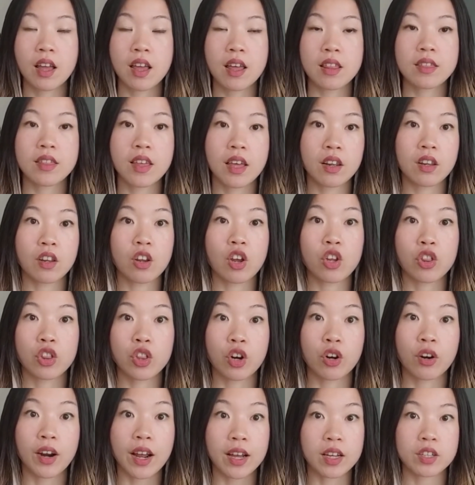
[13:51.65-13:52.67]
Then
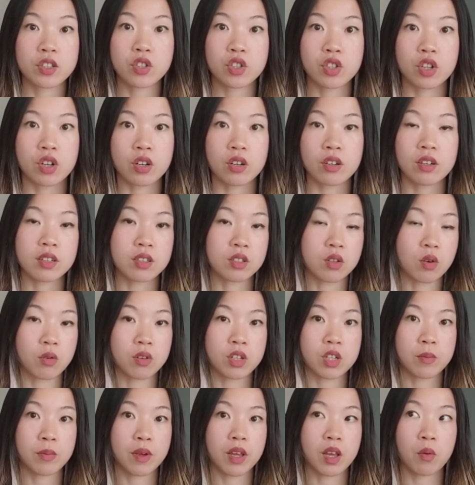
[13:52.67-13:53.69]
their answer is going
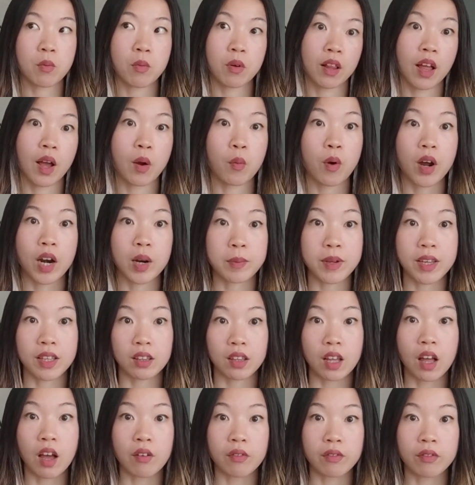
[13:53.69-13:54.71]
to be, well, I want to be in
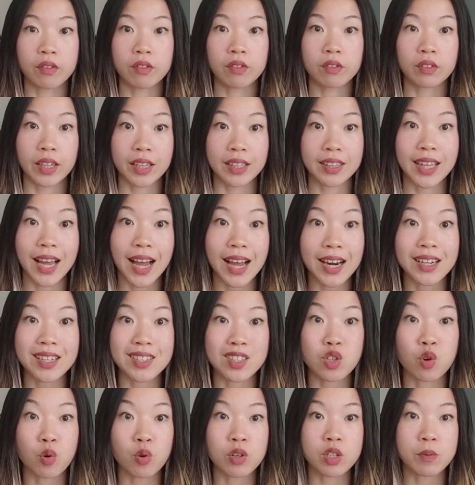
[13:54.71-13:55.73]
love. Like that
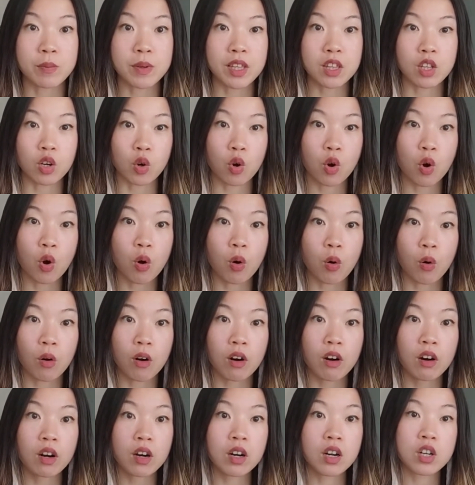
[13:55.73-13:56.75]
is going to be the
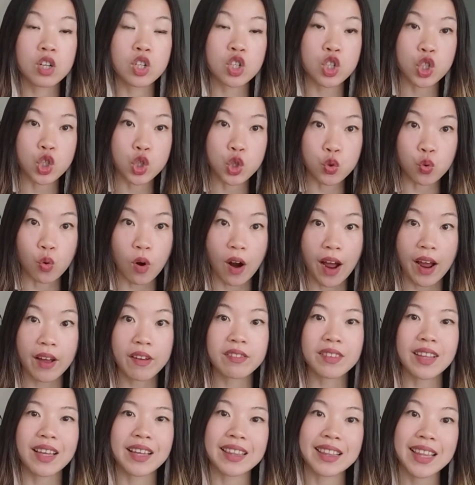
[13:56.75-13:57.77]
core
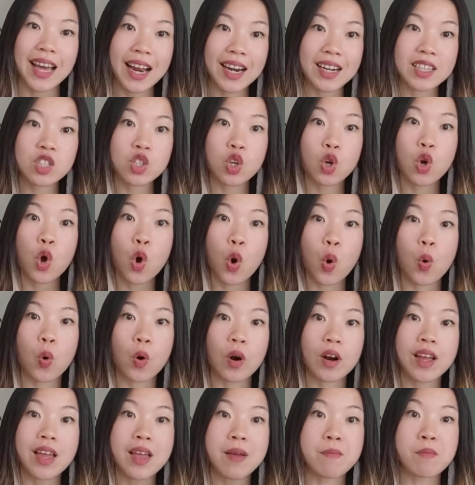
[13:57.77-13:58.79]
drive. Like that is the
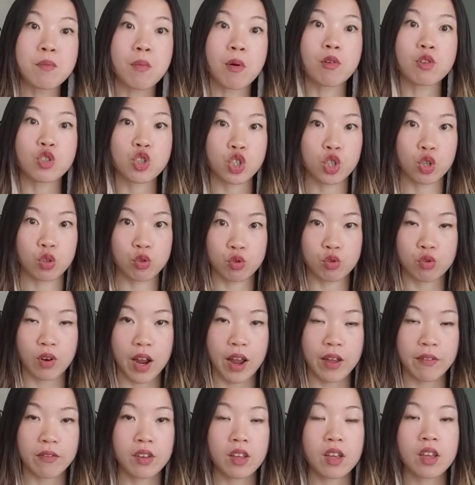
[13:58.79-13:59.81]
core emotional
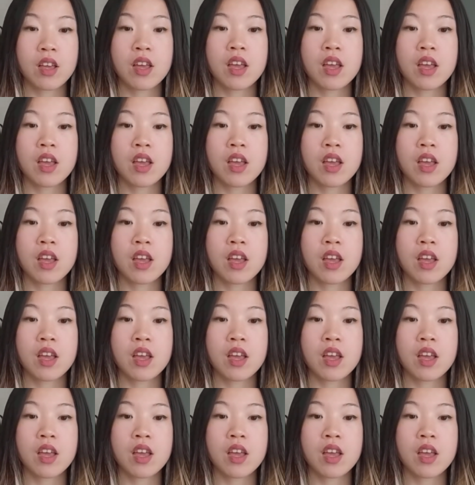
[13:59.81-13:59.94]
drive.